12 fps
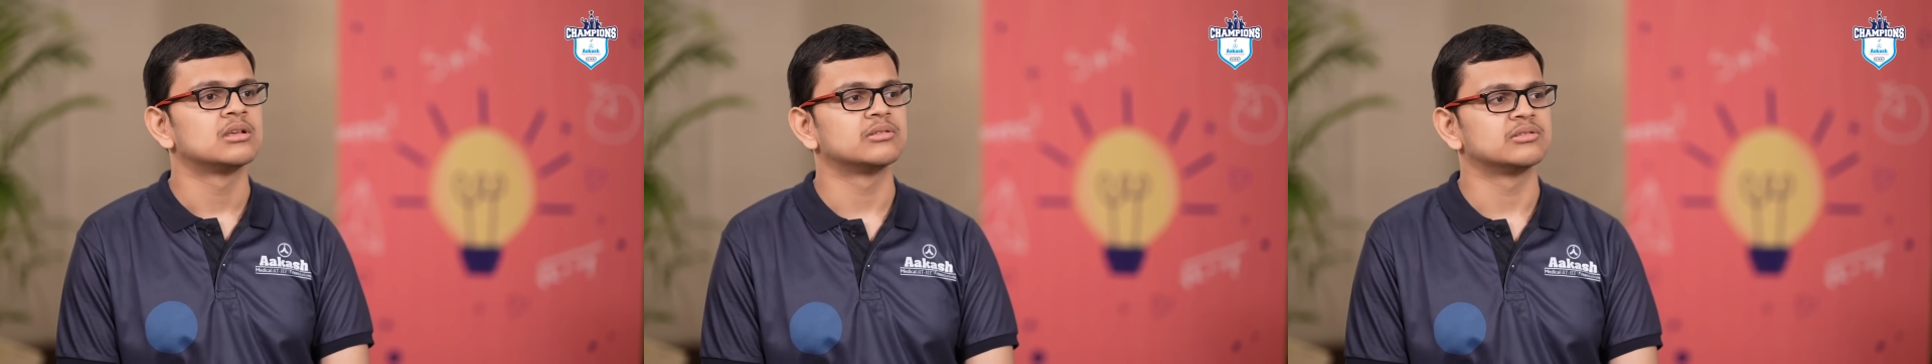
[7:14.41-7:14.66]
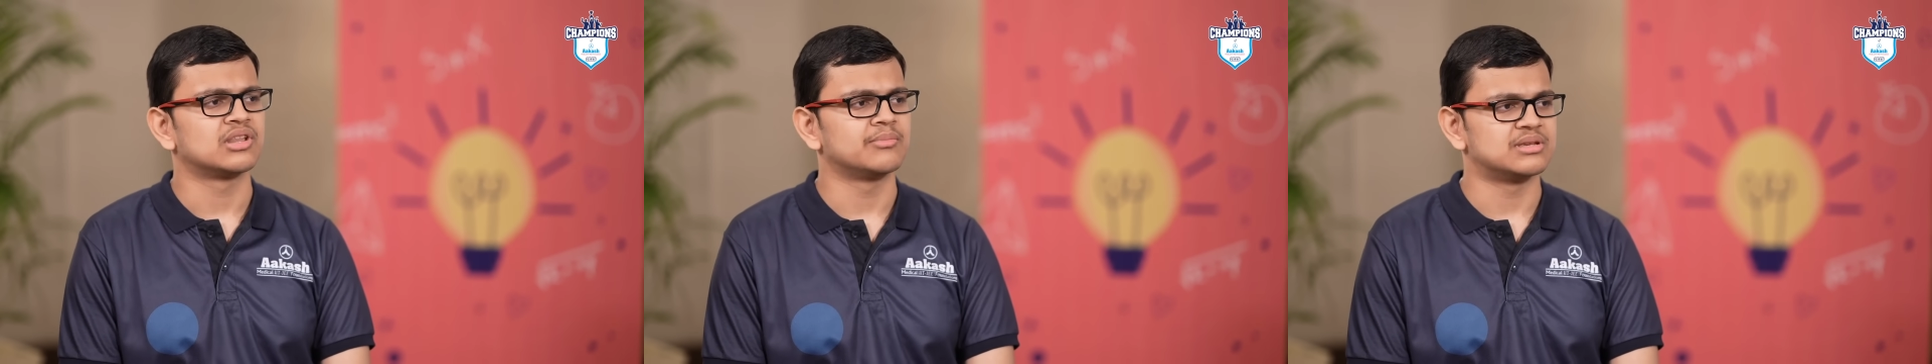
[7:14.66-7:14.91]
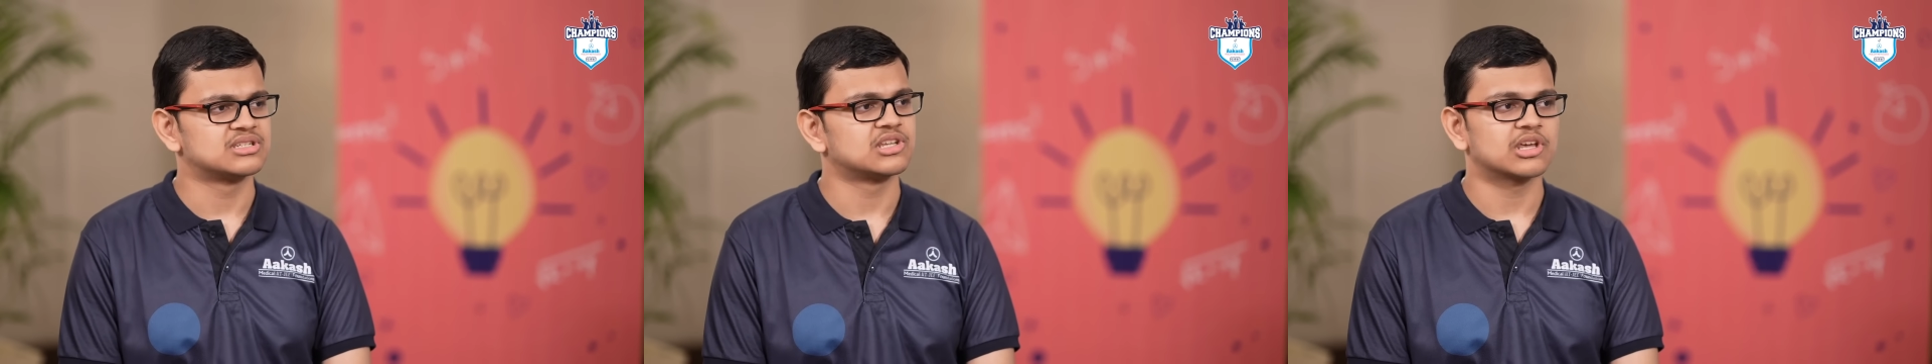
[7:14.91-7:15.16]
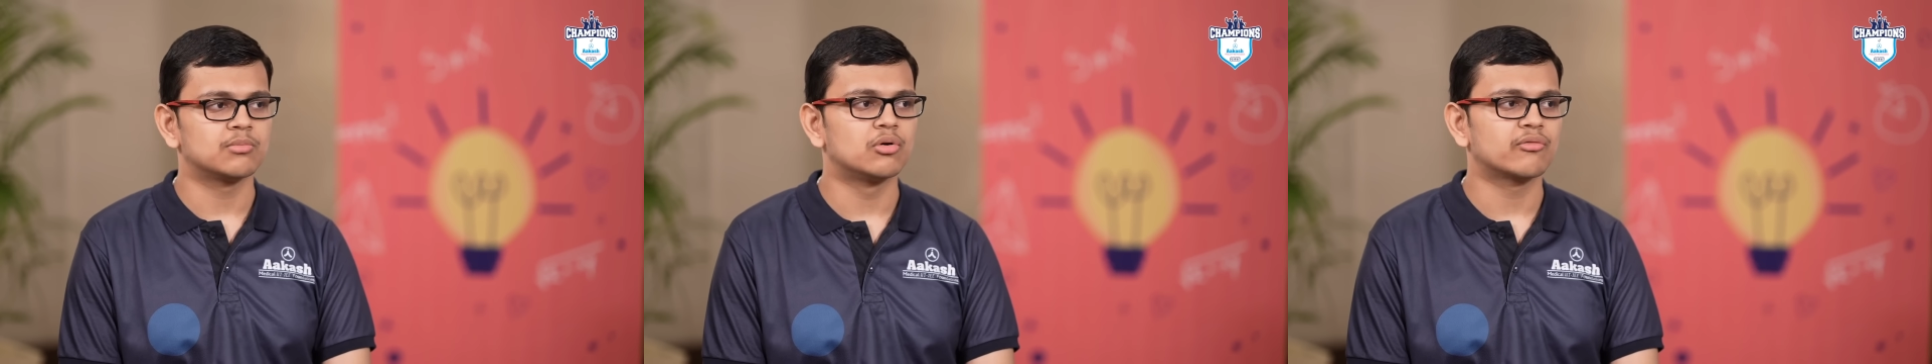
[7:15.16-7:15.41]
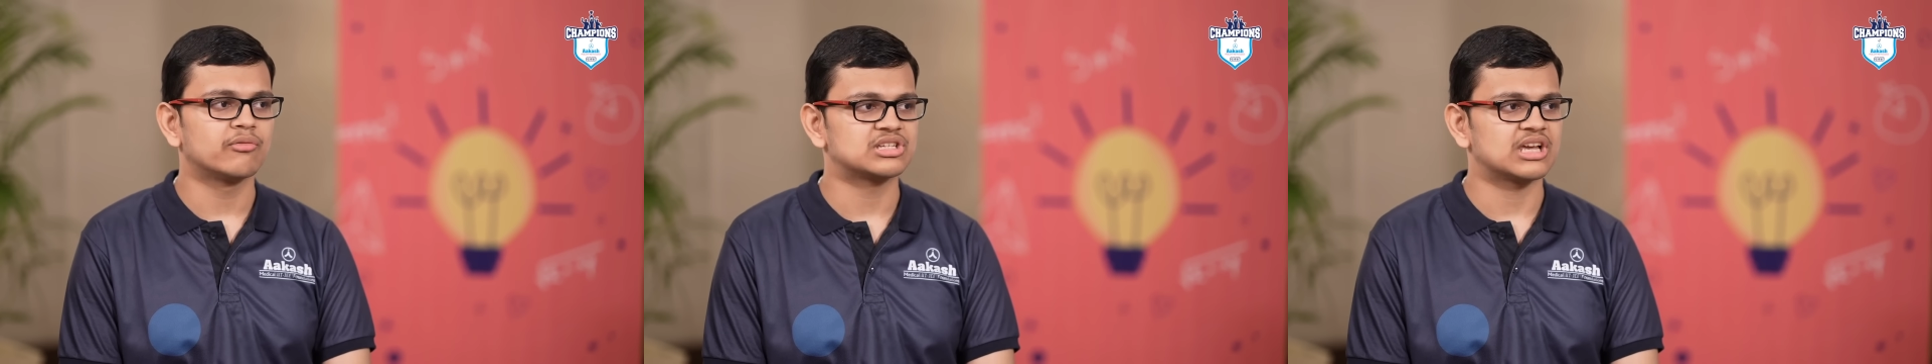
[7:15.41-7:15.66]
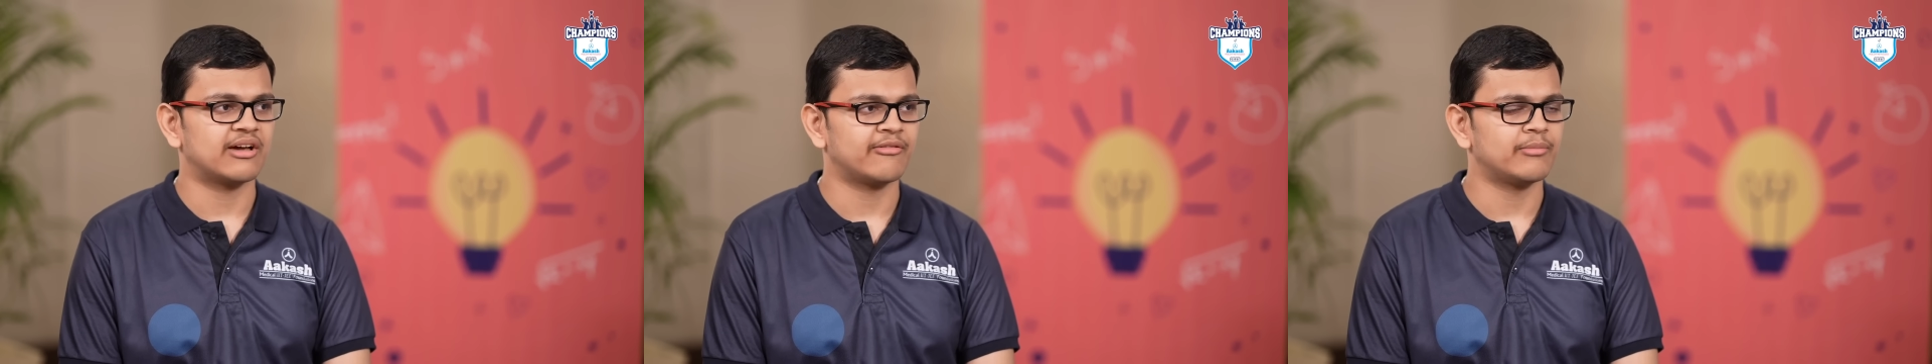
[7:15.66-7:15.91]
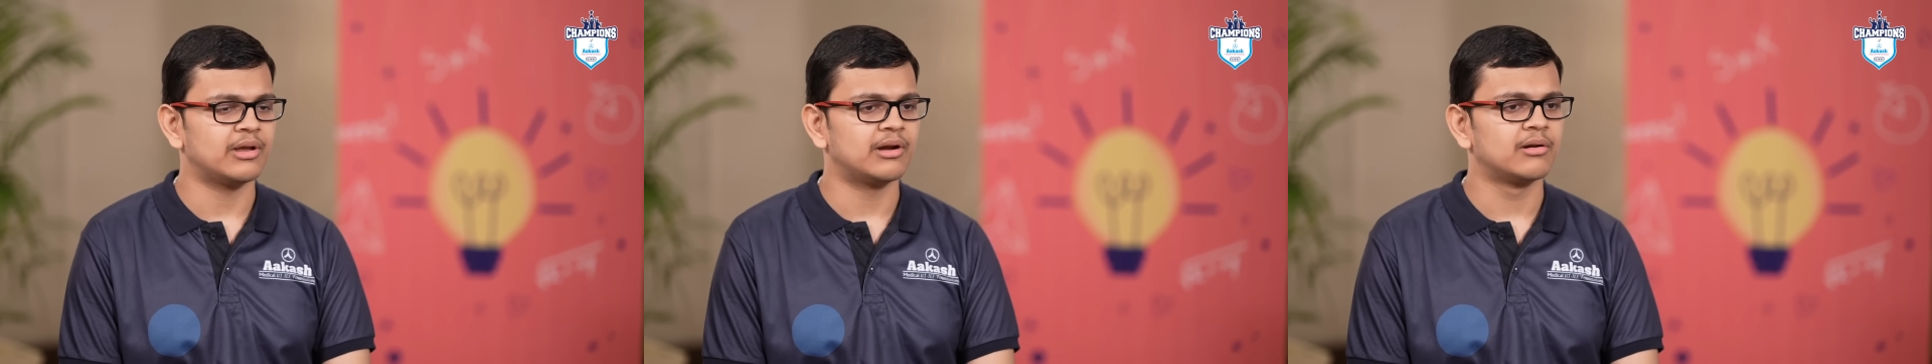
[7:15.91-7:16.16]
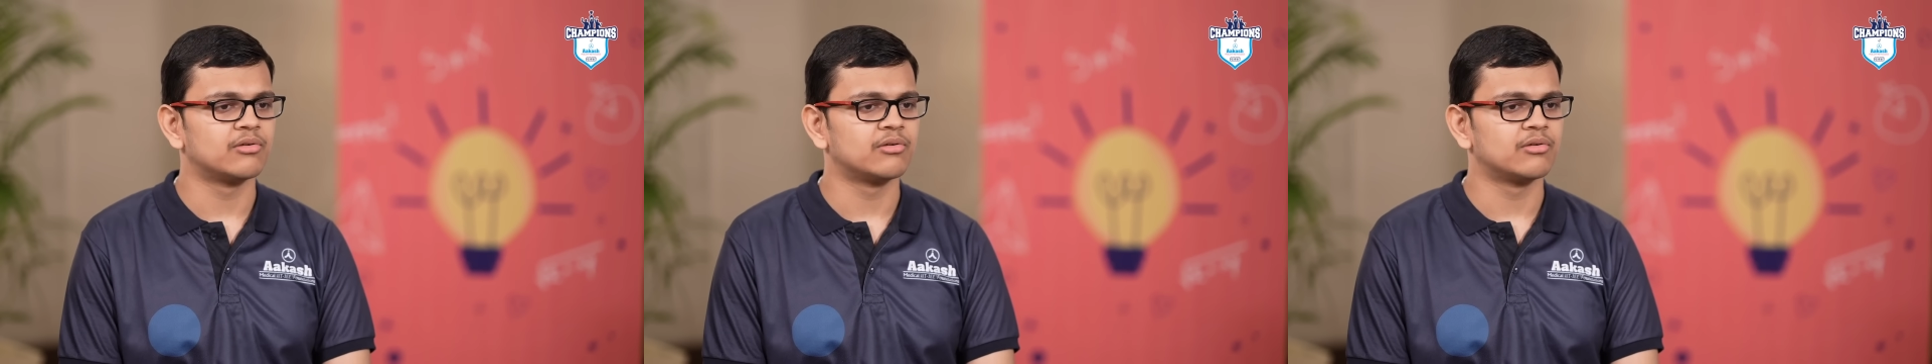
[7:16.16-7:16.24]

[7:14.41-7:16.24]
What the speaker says: the mistake book which I have made.